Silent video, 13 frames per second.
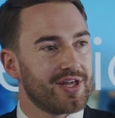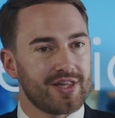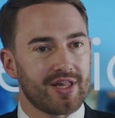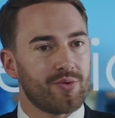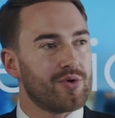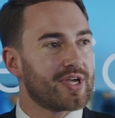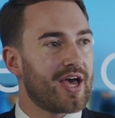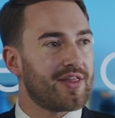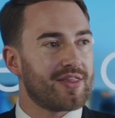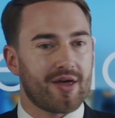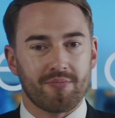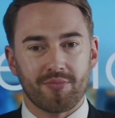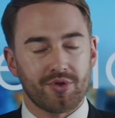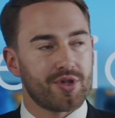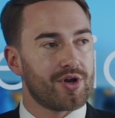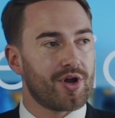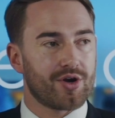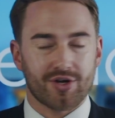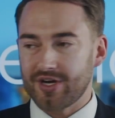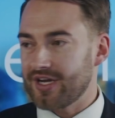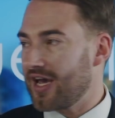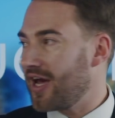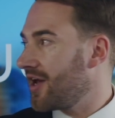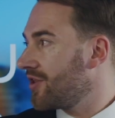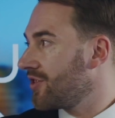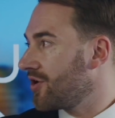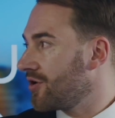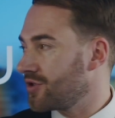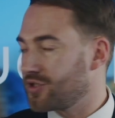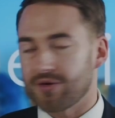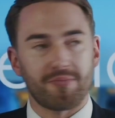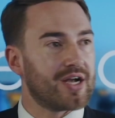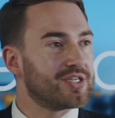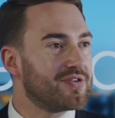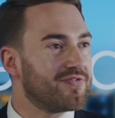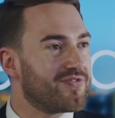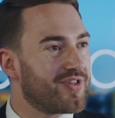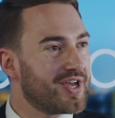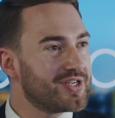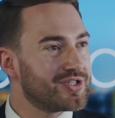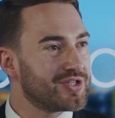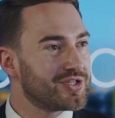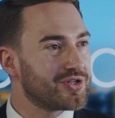They will get them, but they're not going to get to match inflation.